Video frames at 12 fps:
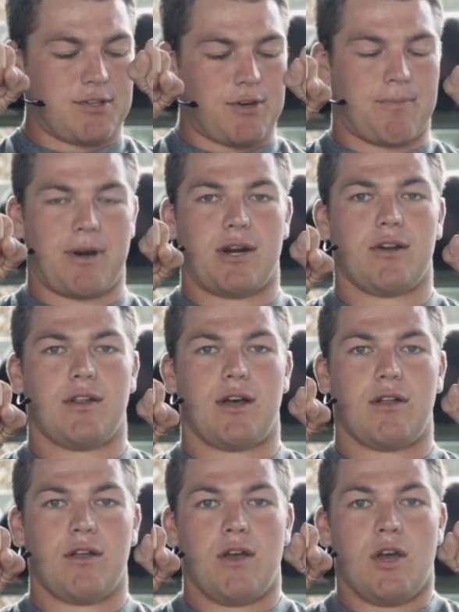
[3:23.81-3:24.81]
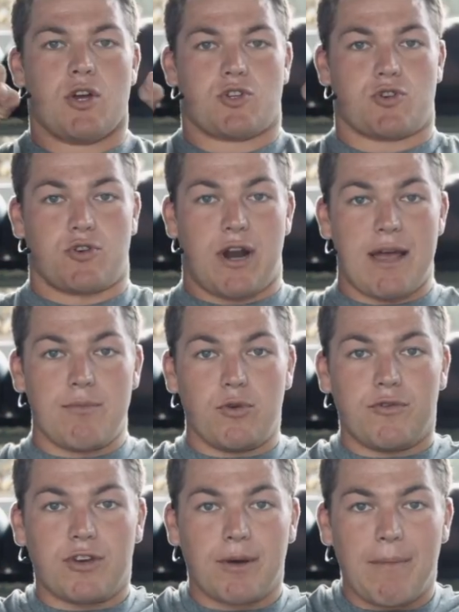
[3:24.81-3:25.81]
and they're parallel, try
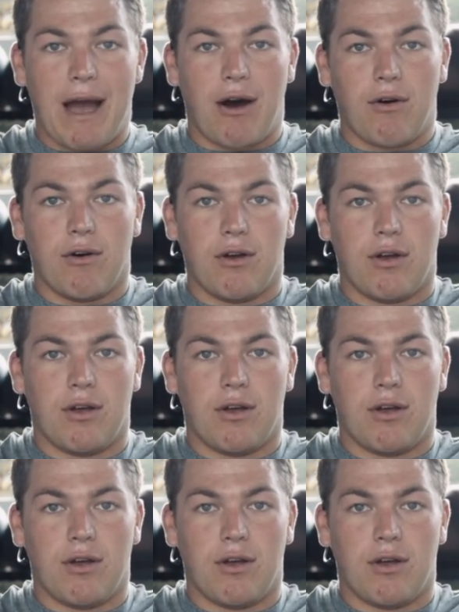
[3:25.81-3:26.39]
moving them out.